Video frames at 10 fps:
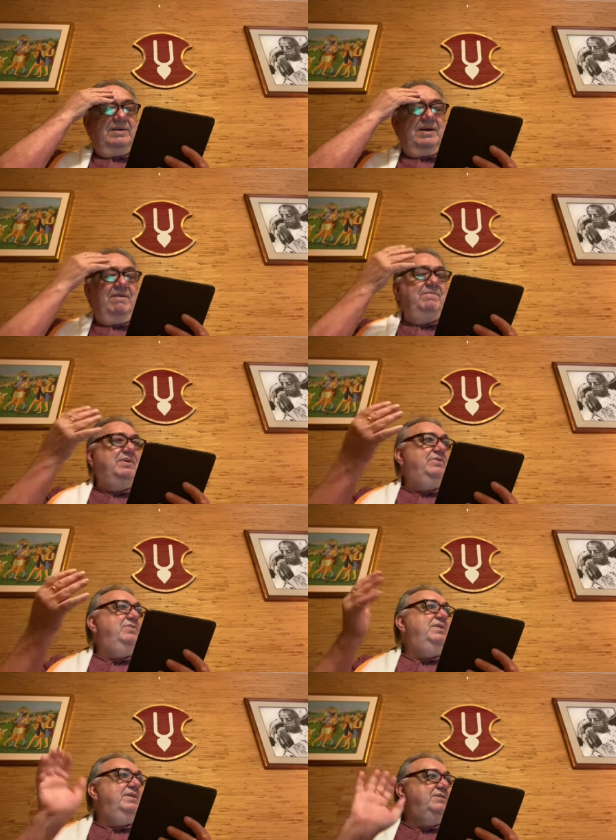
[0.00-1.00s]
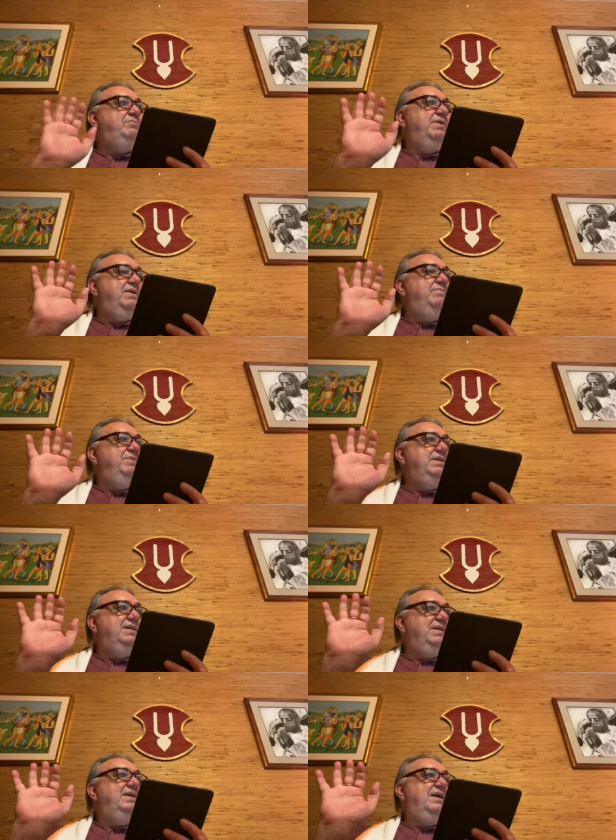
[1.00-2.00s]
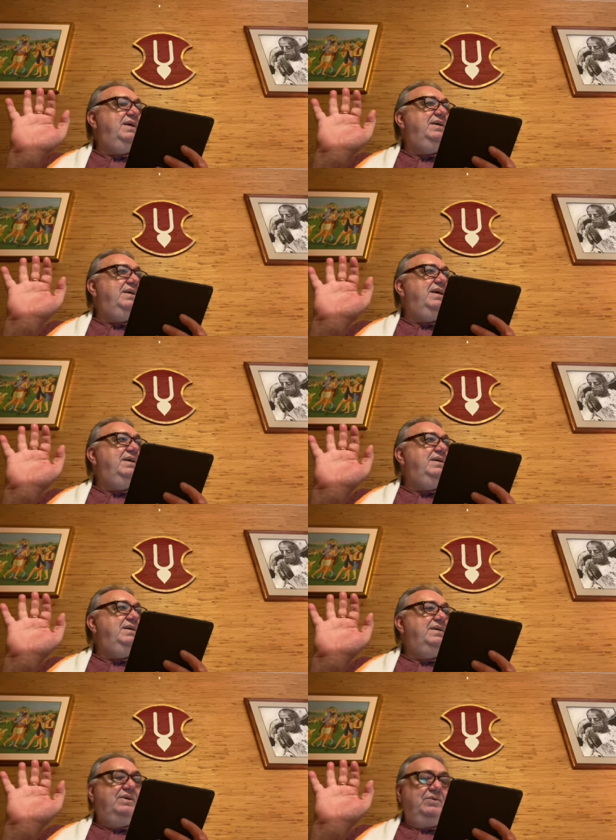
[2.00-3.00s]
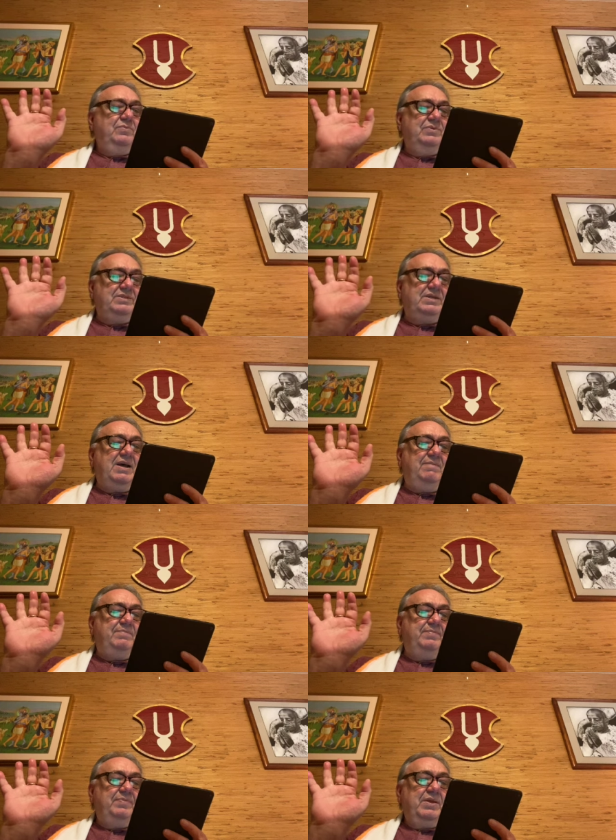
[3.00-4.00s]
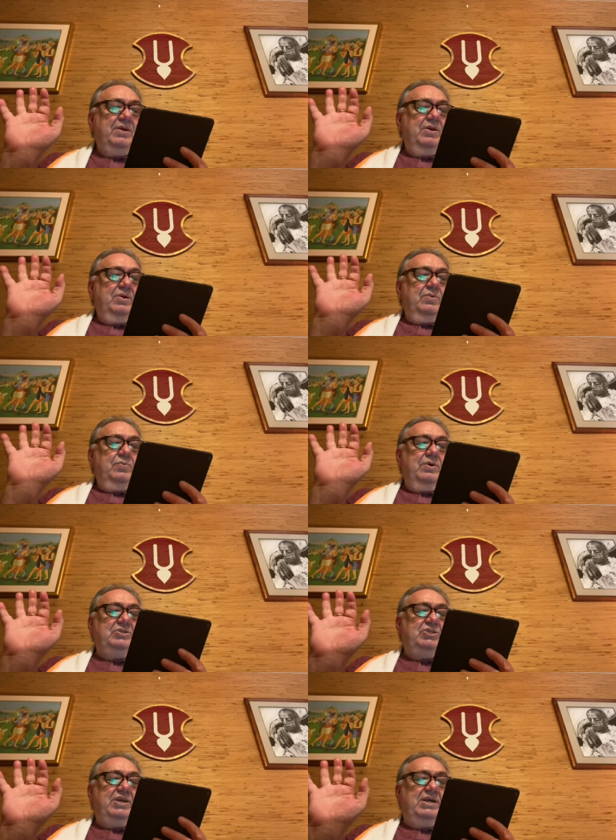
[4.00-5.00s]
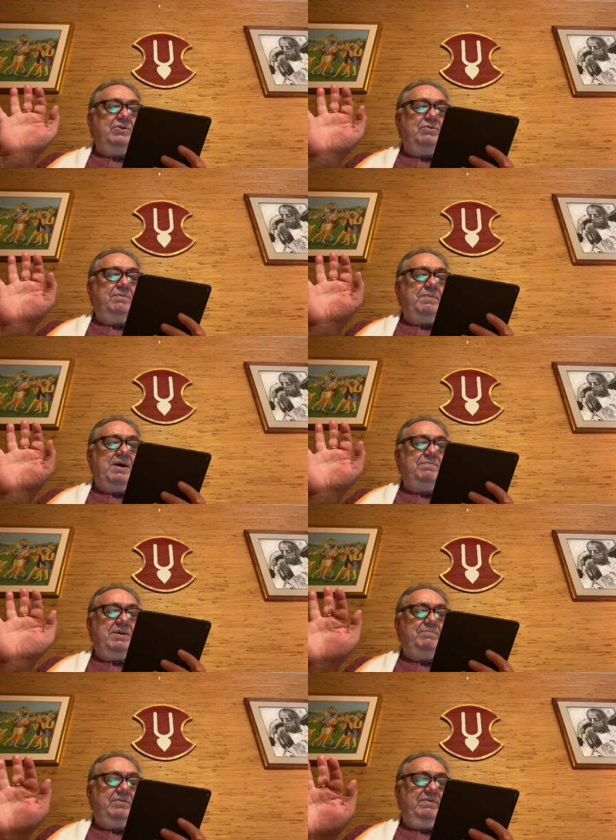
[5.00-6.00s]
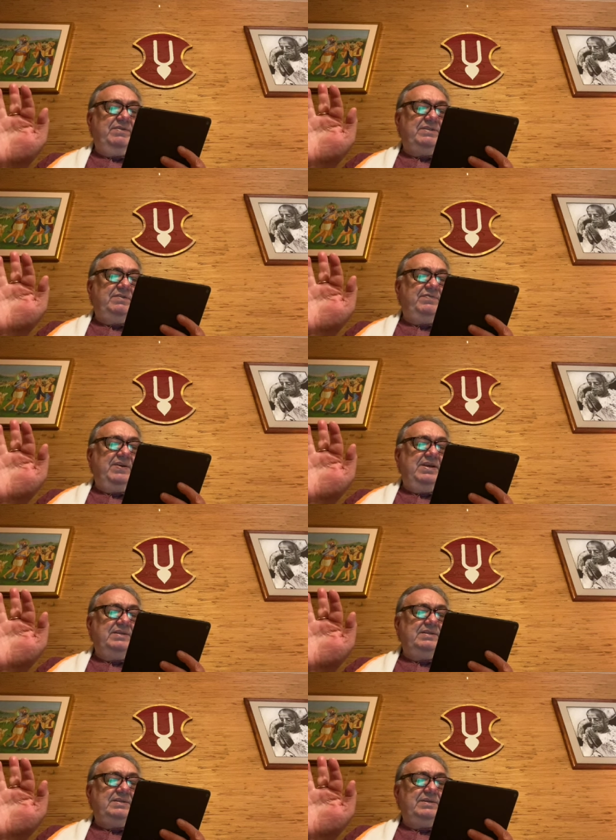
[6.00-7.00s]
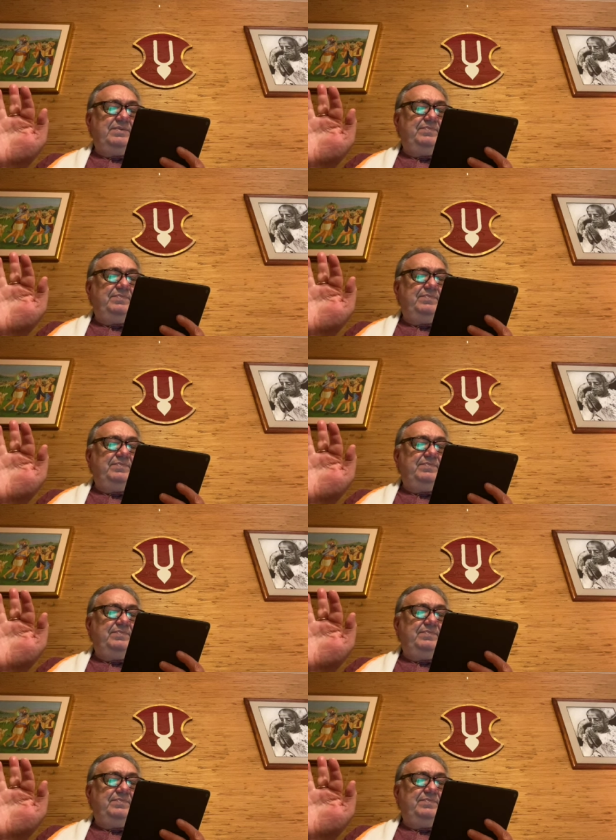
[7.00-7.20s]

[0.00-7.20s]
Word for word: I've been doing this, but immediately I, I will stop what shall I do about my previous offense?